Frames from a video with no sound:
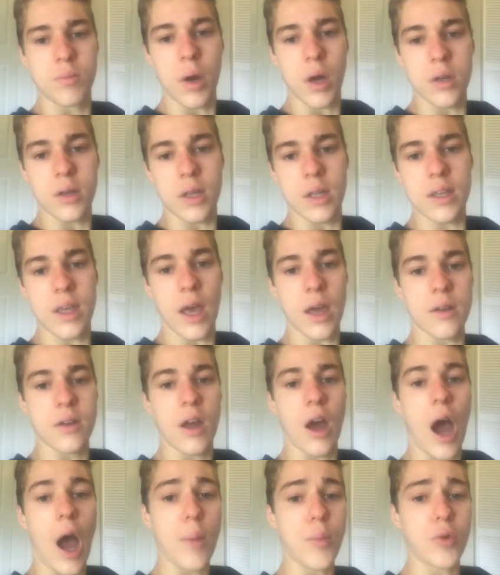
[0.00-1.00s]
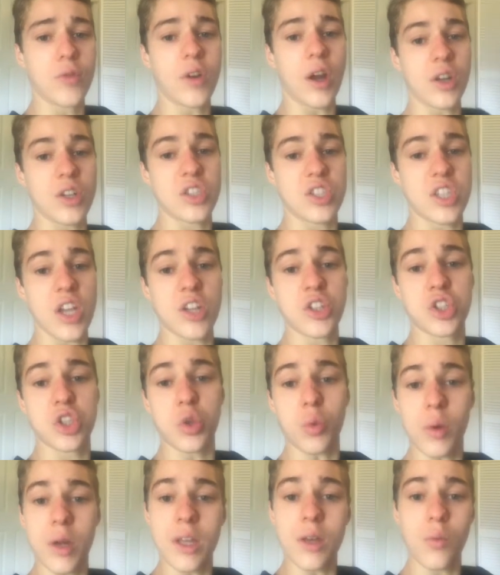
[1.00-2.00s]
But again, I moved on to
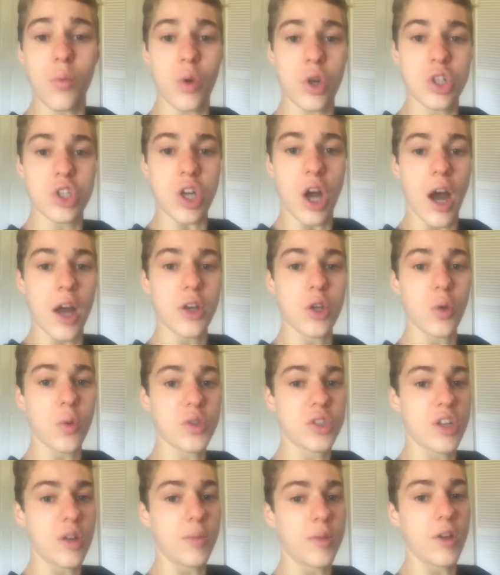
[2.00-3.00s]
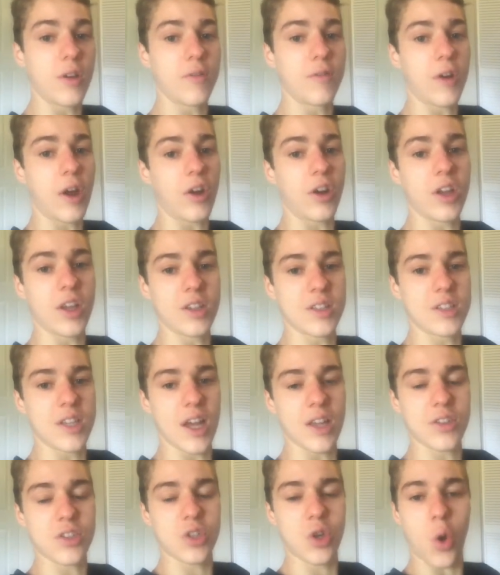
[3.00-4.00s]
stage 3, which I knew was going to be a very
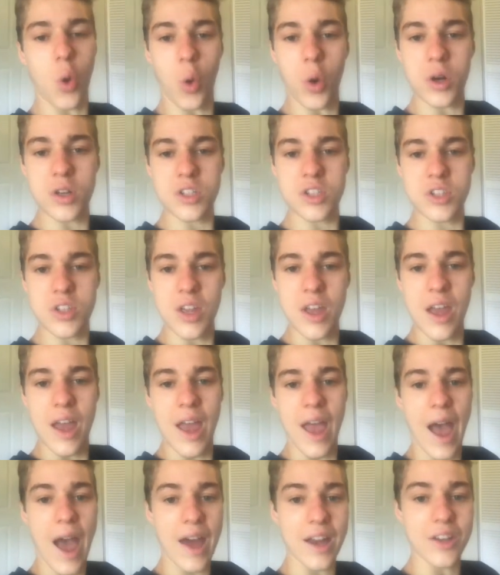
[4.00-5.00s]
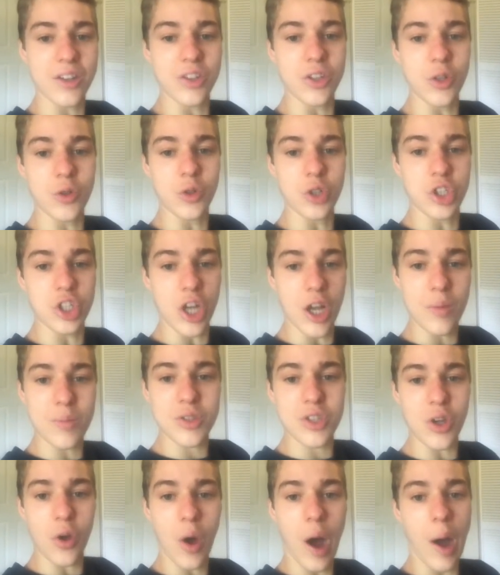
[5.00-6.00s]
intense course at a new
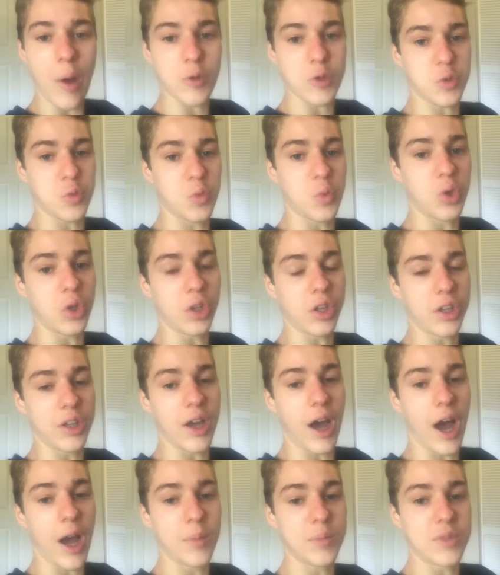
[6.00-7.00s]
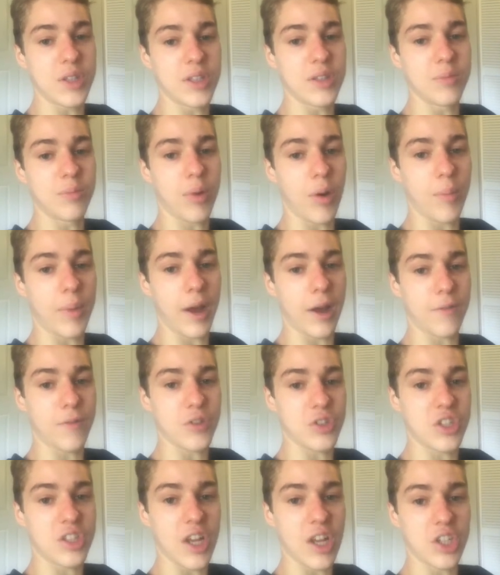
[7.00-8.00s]
gym, so I was really hyped and
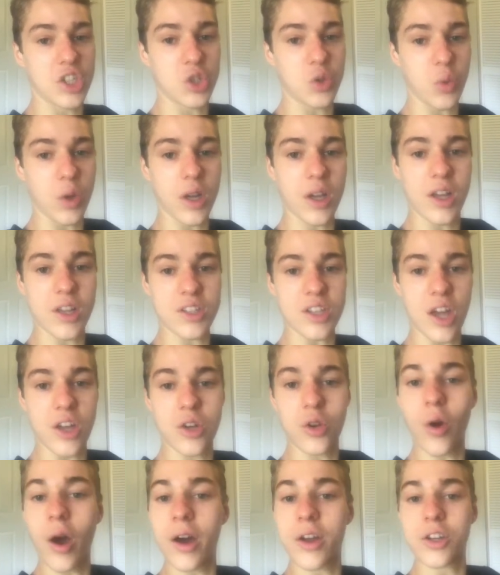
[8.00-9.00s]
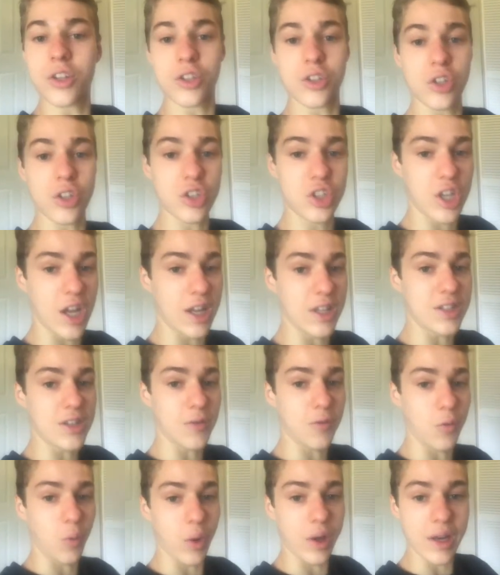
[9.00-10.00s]
prepared for stage 3 because I knew I had a good
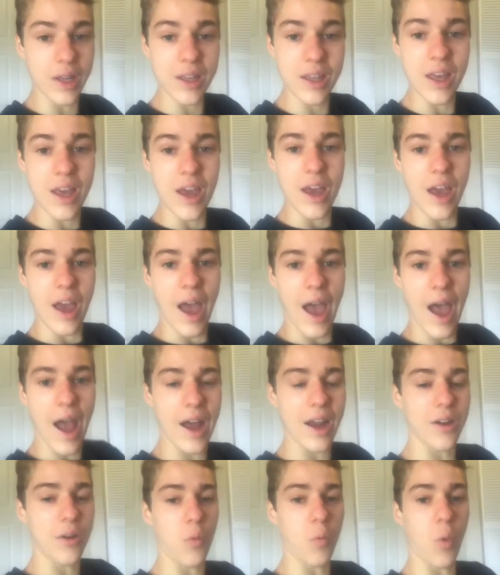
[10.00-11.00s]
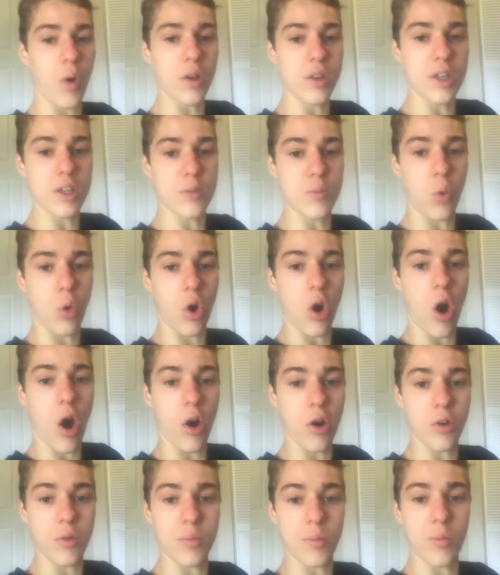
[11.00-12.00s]
chance of winning at one of these more
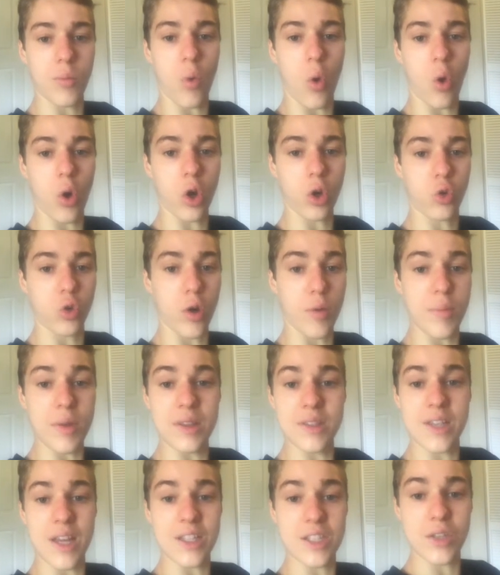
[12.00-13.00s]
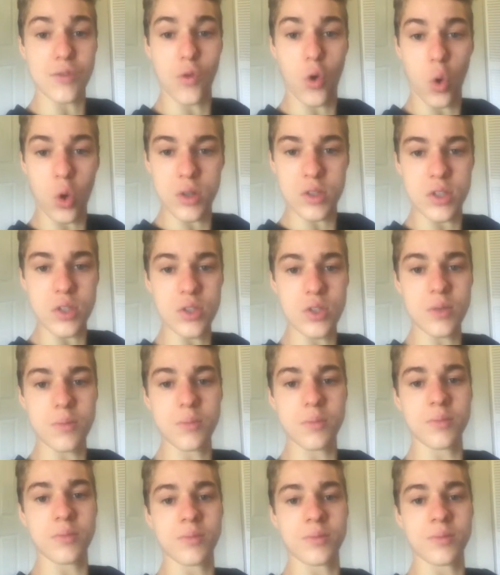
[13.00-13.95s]
harder, more grip intensive courses.